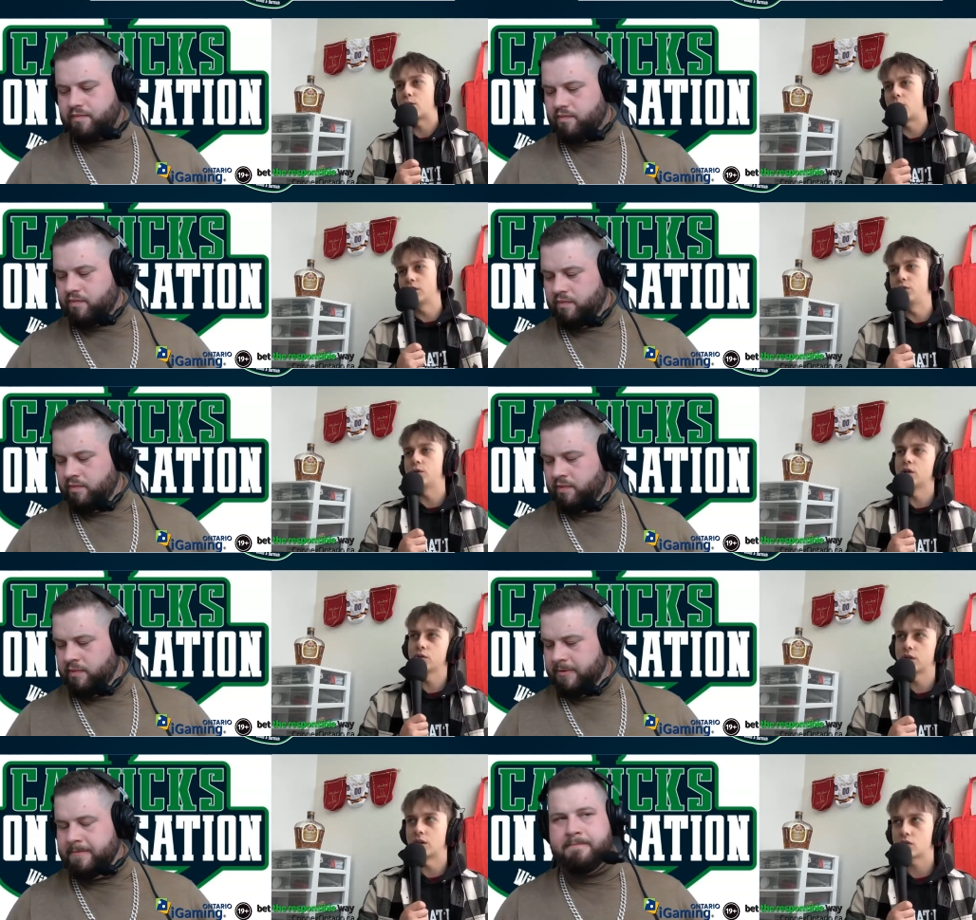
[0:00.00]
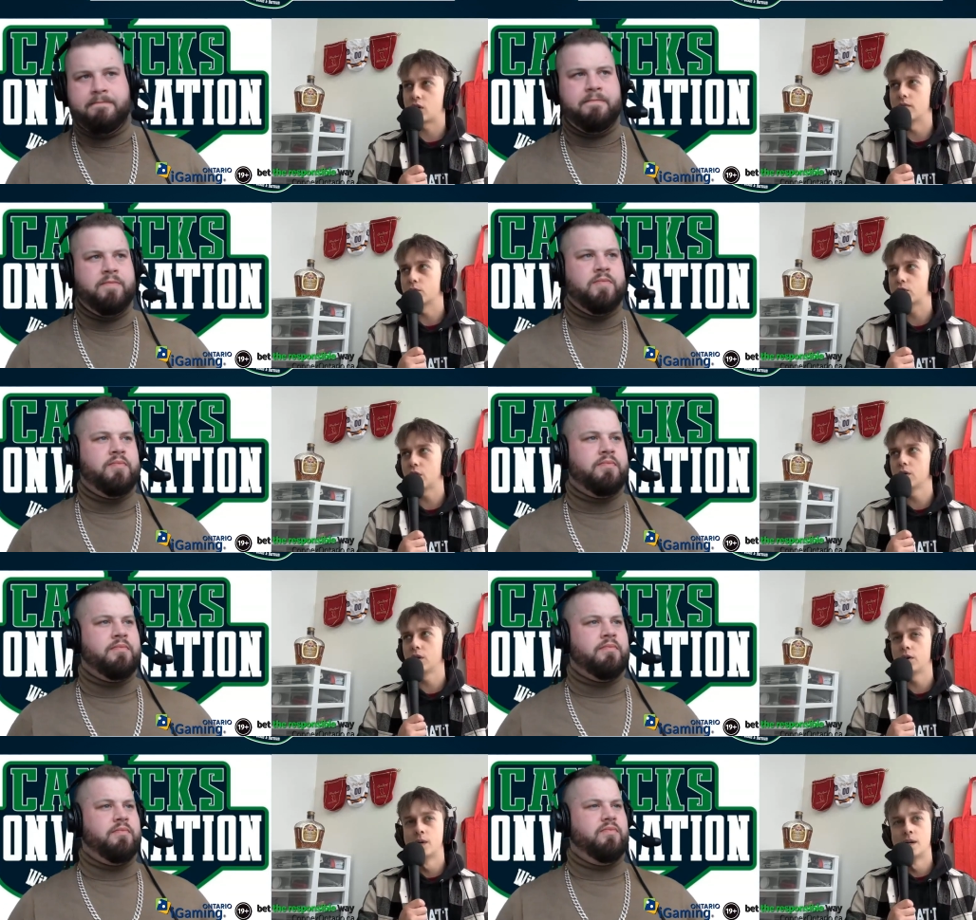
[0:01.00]
Speaker 1: Quads, you can host Canucks Convo
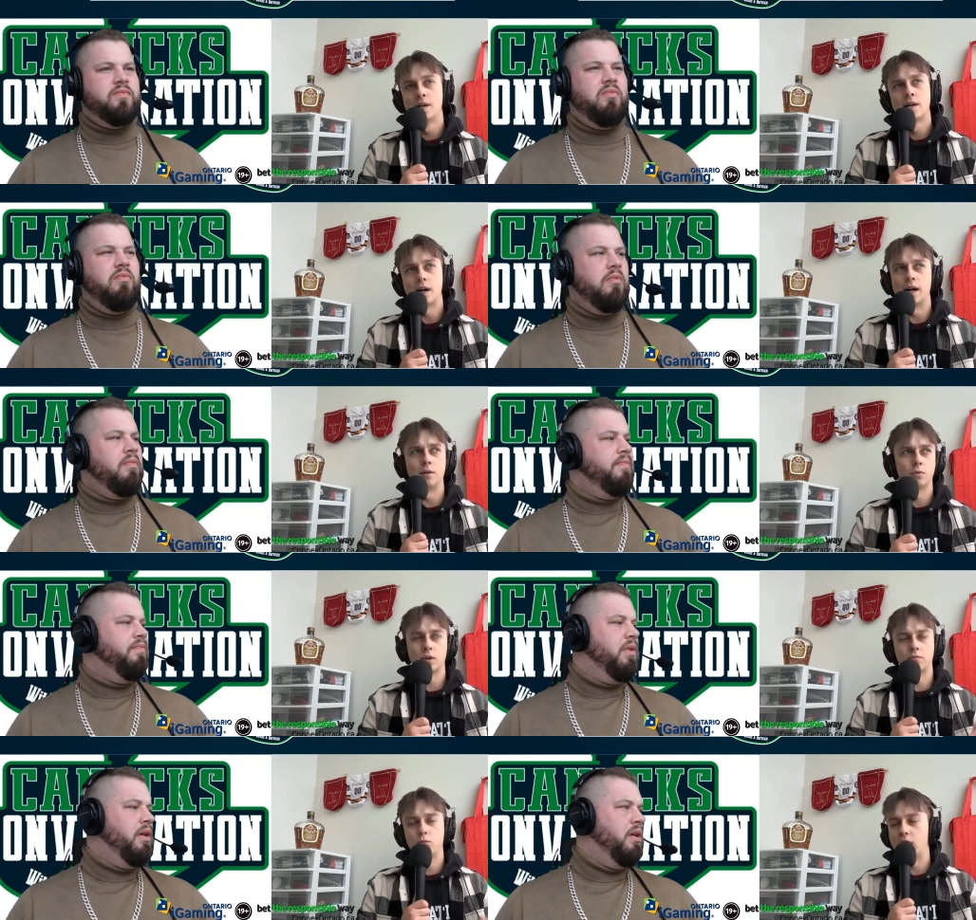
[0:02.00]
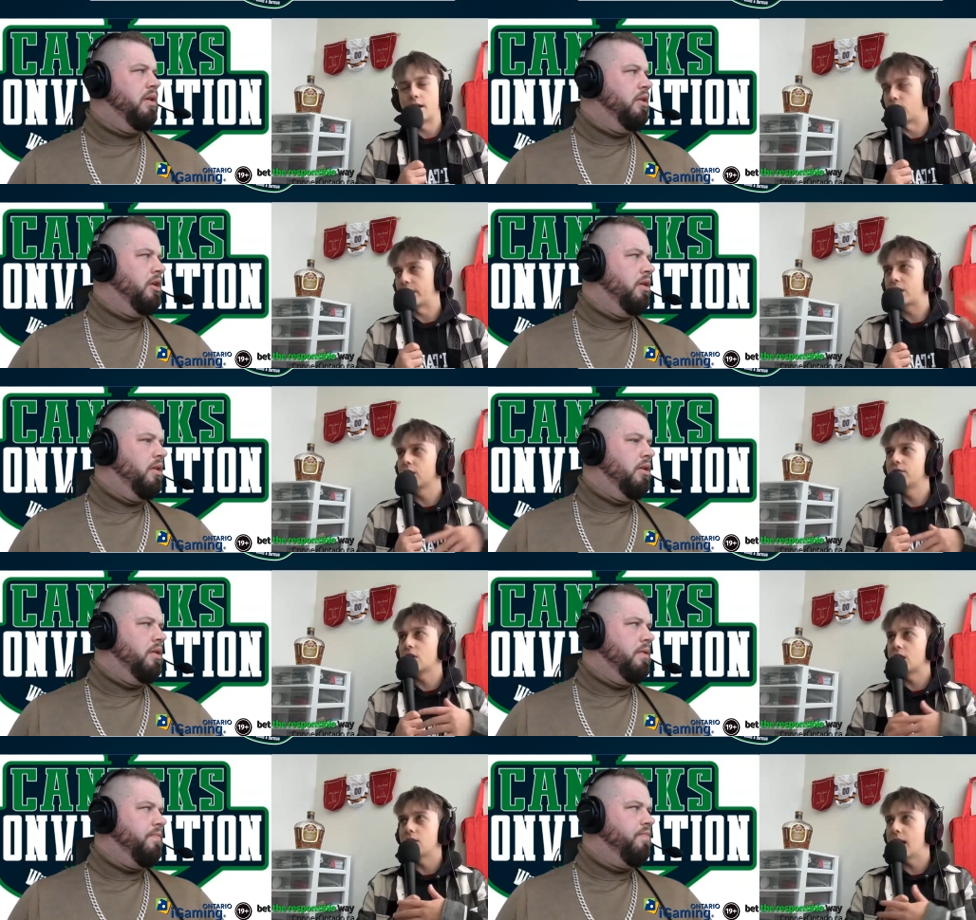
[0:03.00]
solo, or whatever. They could have
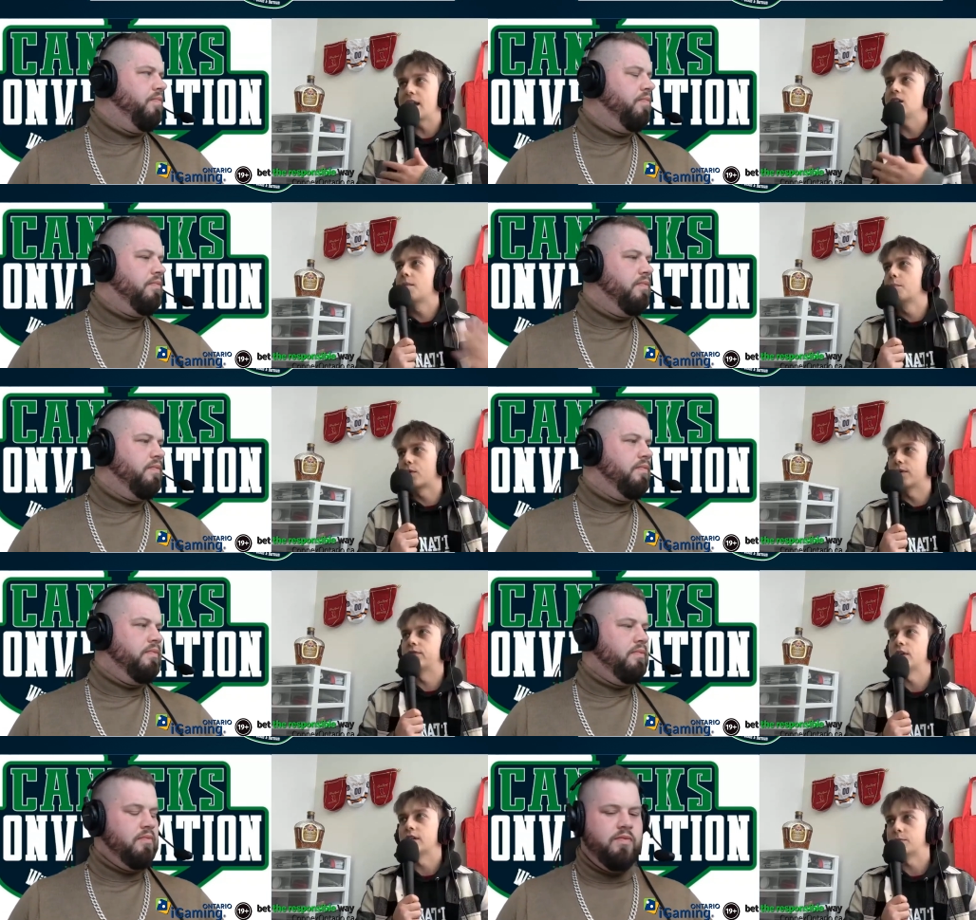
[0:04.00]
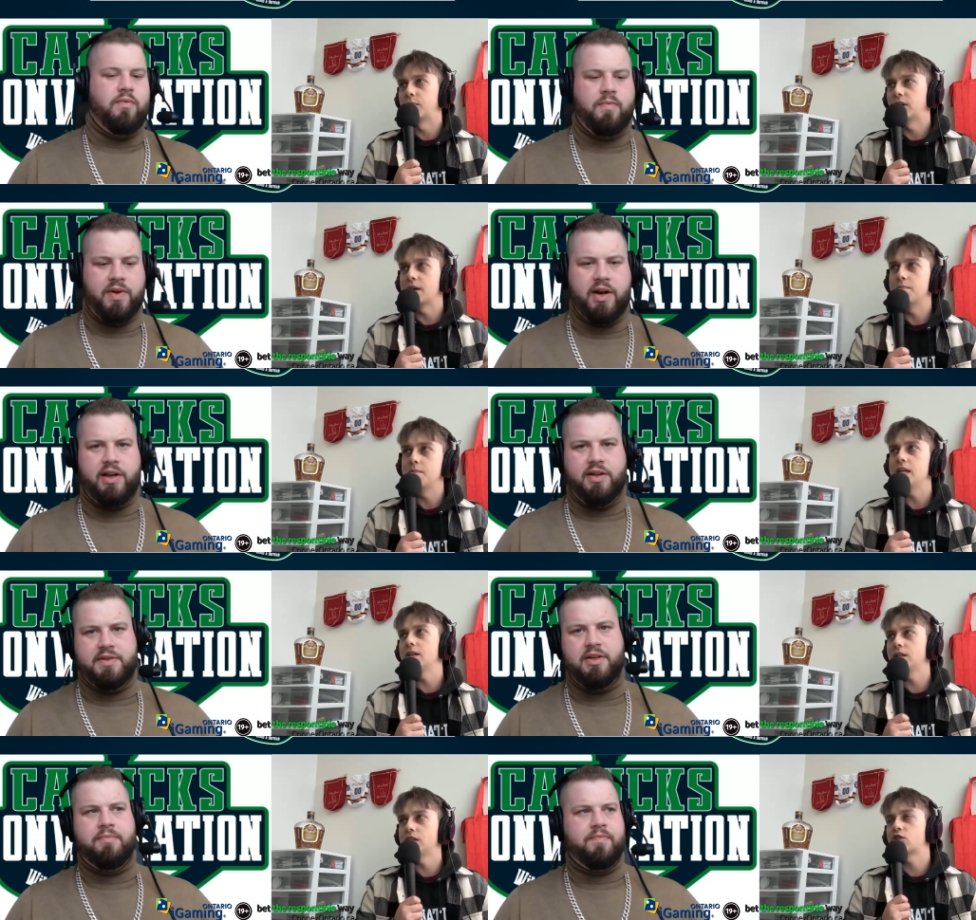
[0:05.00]
done any number of things, but they
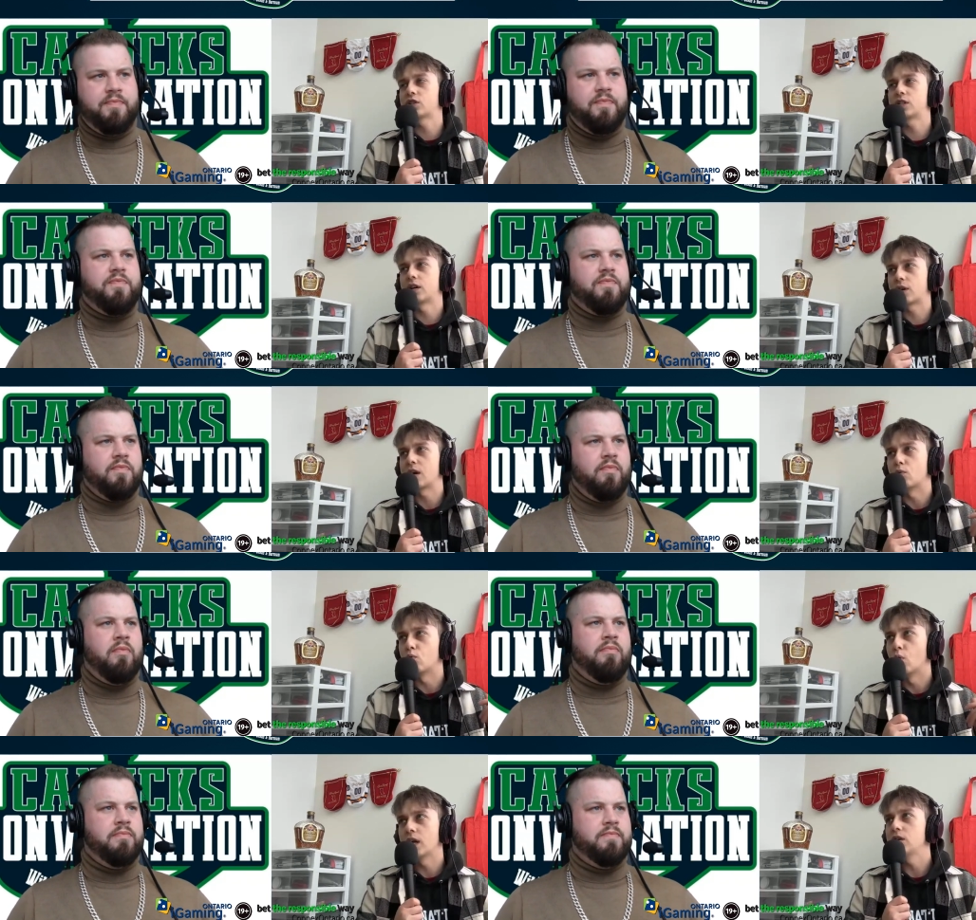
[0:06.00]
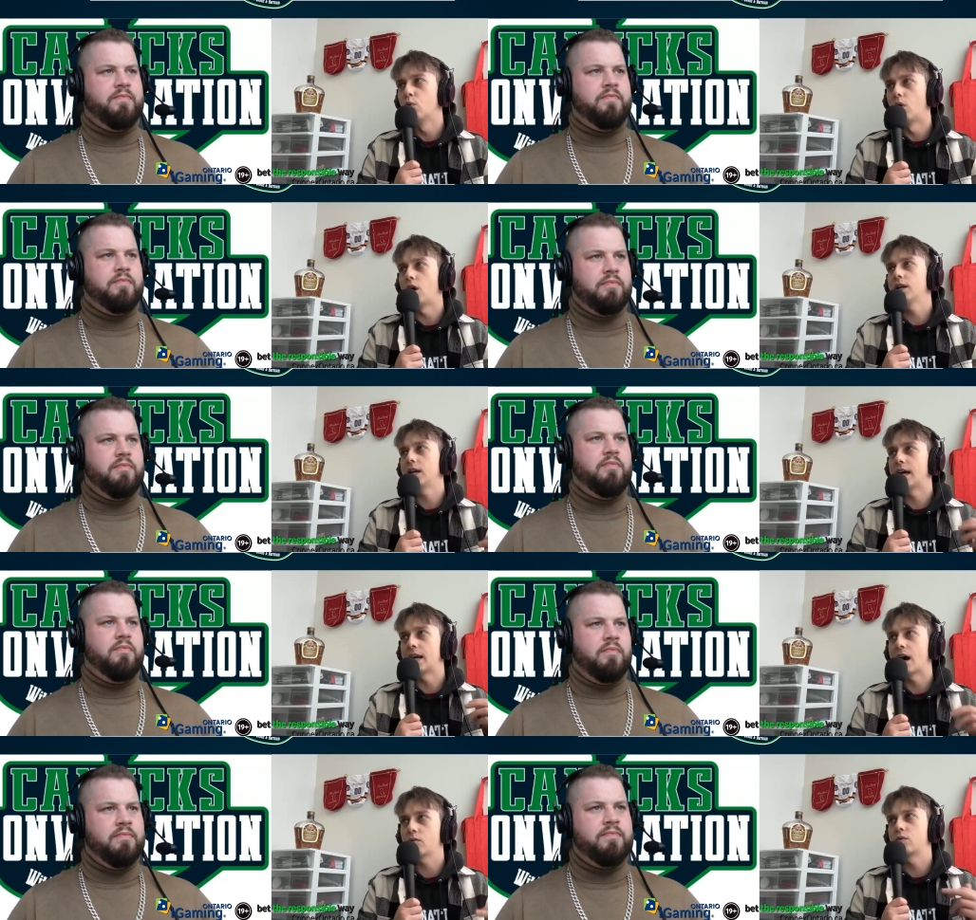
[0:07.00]
immediately just said, okay, what do you want?
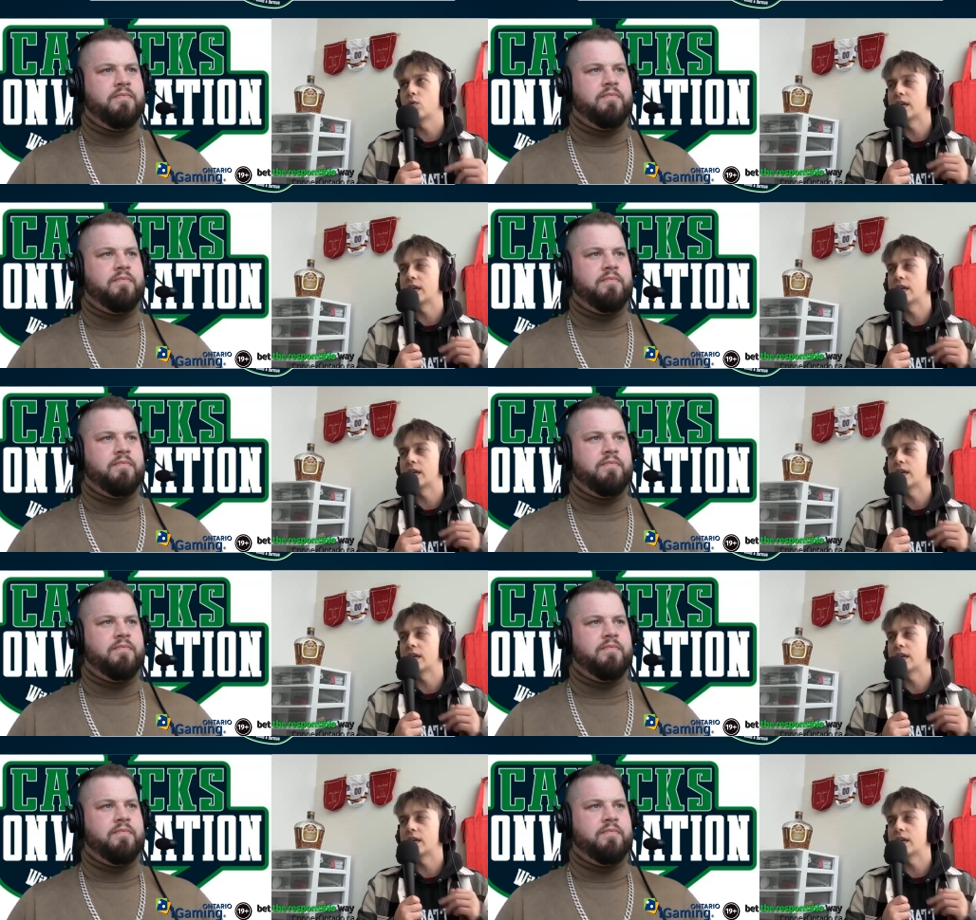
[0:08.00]
And how can